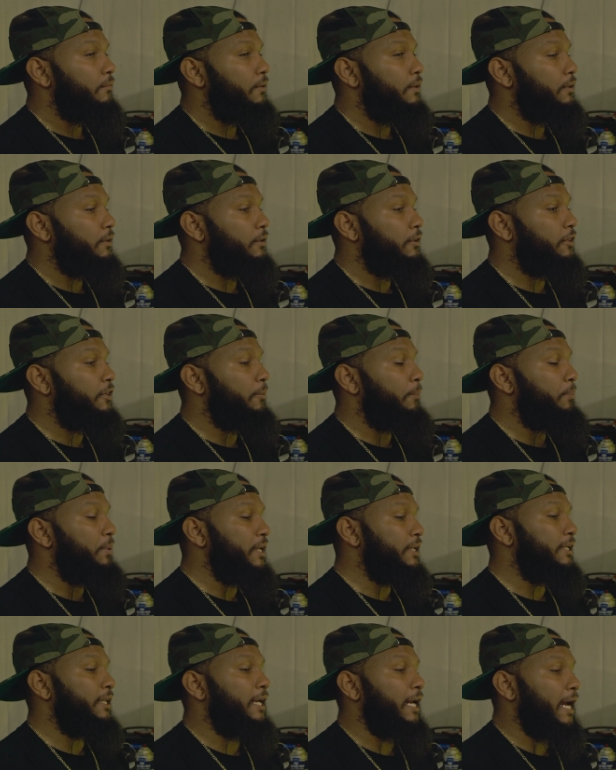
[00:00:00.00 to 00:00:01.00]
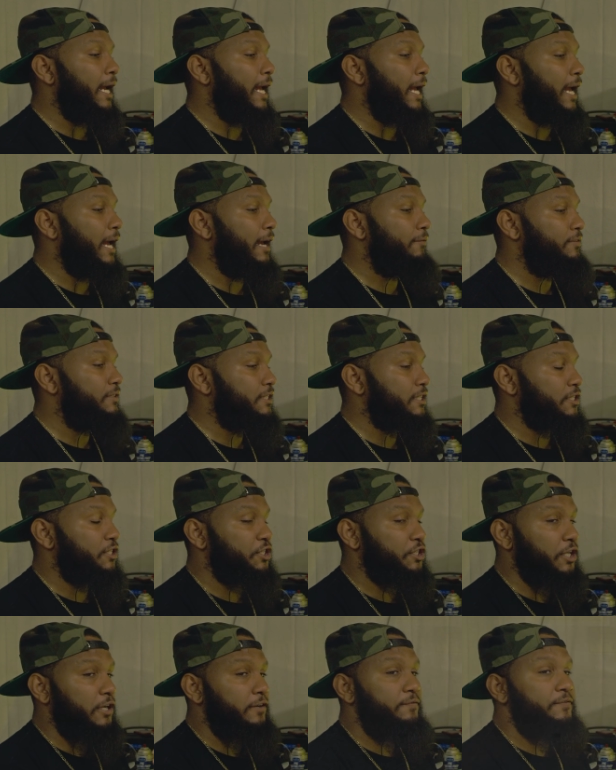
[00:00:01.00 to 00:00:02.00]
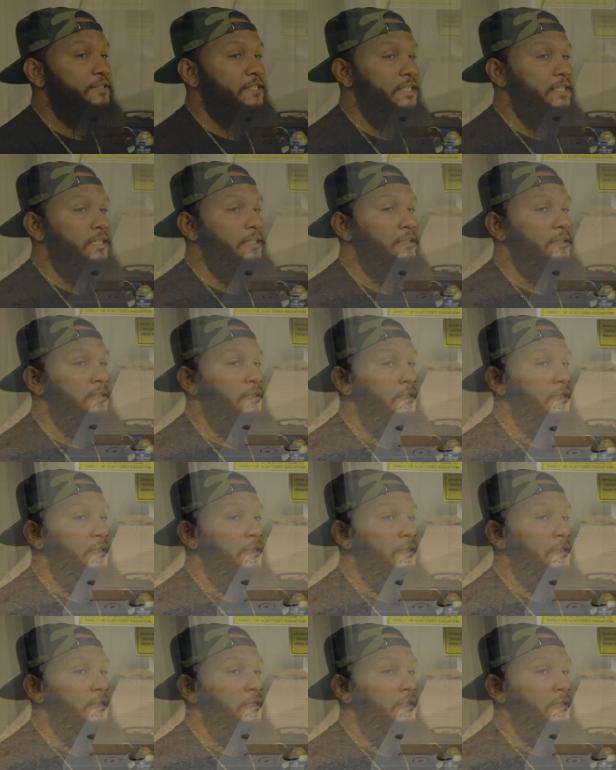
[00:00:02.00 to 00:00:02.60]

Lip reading: bit that I have is a surfacing.